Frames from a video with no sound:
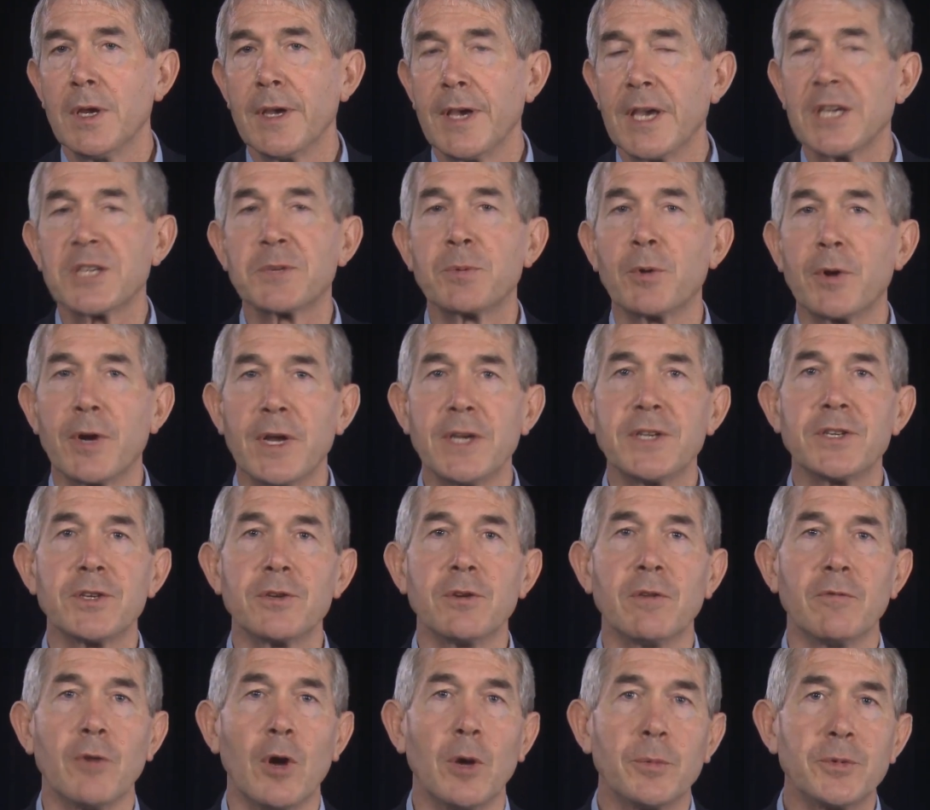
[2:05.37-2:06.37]

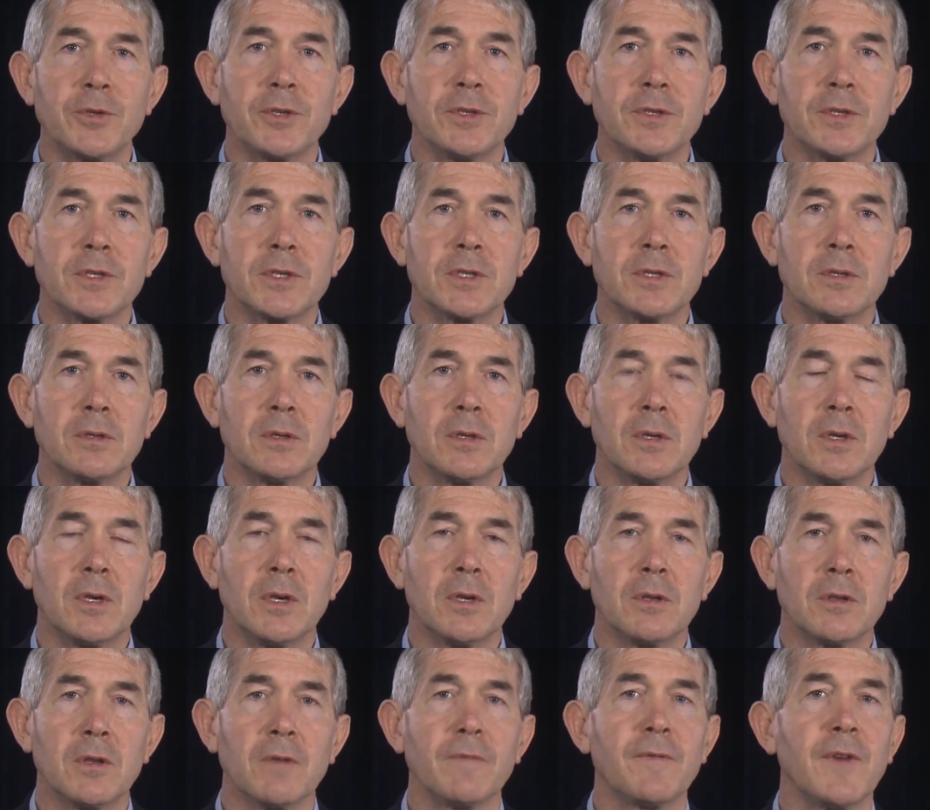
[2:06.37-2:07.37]
exploration of options,
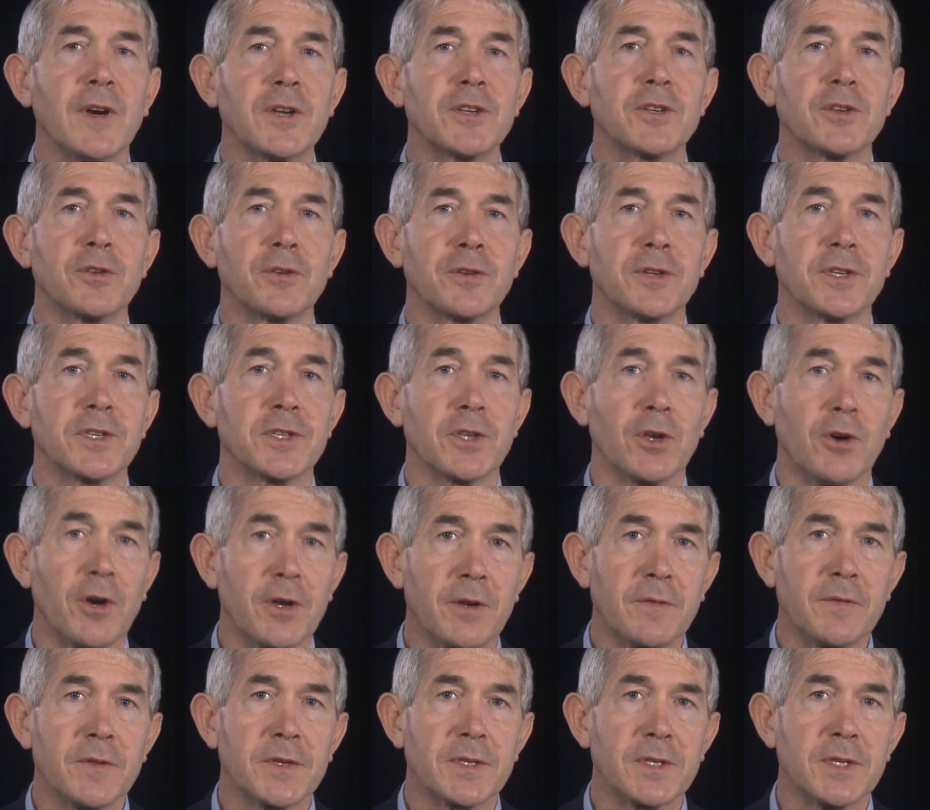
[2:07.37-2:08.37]
the functional
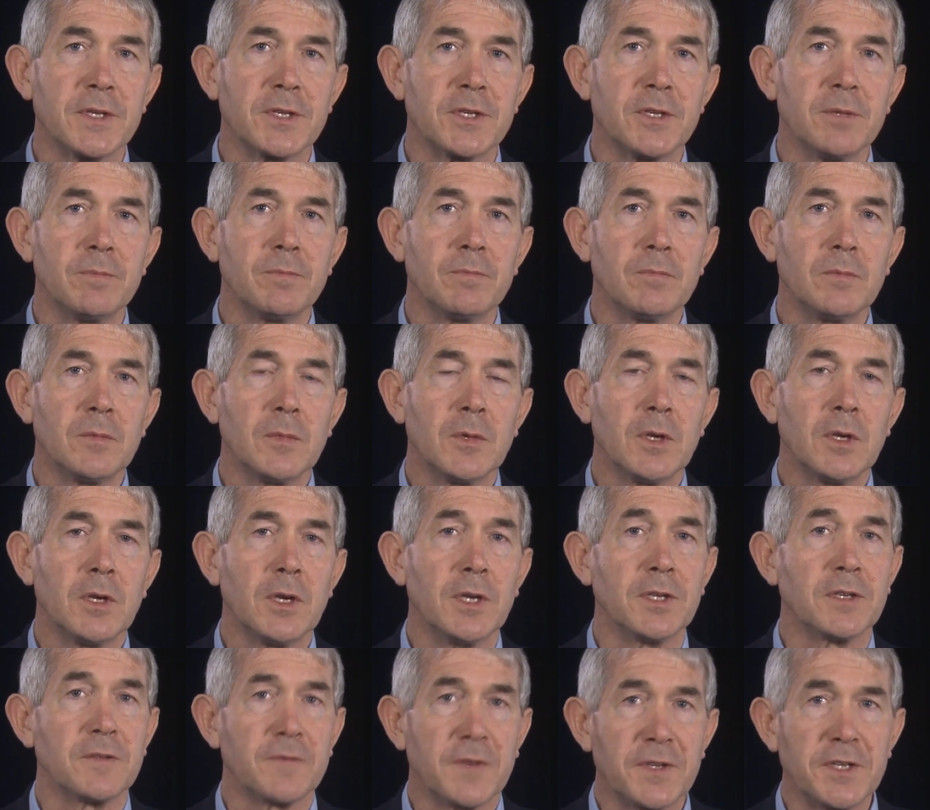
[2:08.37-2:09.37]
design of the system,
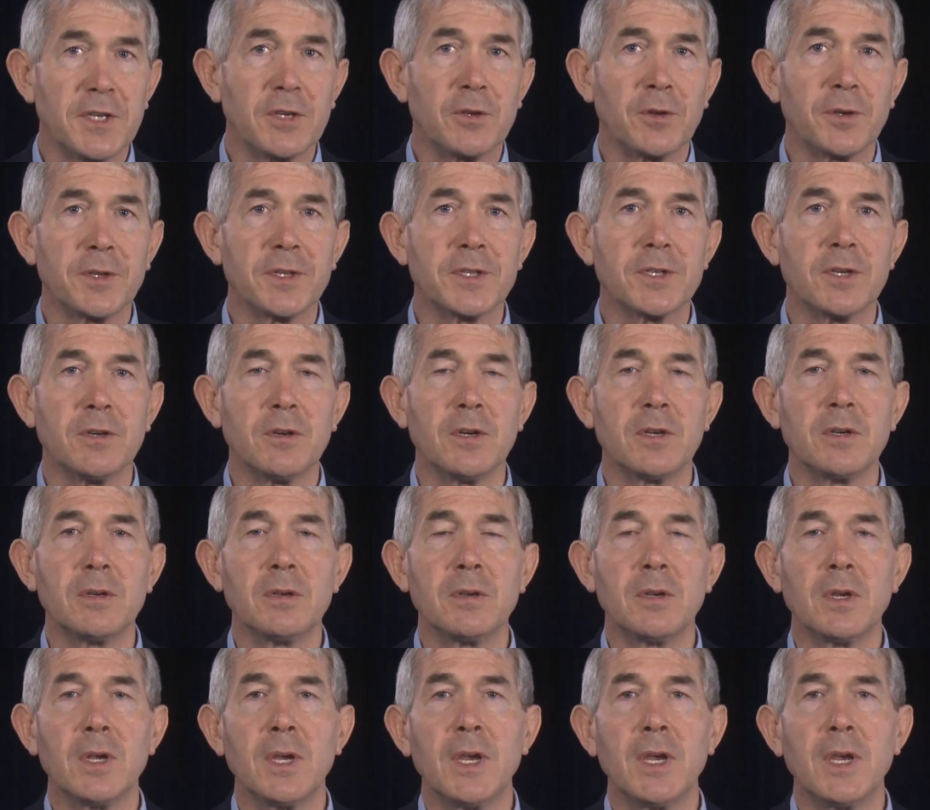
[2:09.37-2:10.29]
its physical design,